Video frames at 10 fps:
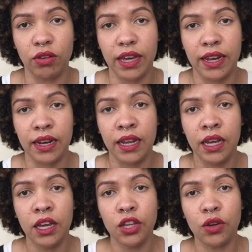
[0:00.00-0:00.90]
can
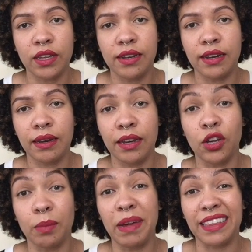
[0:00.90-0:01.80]

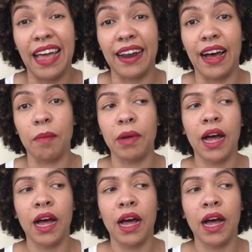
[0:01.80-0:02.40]
pick that up.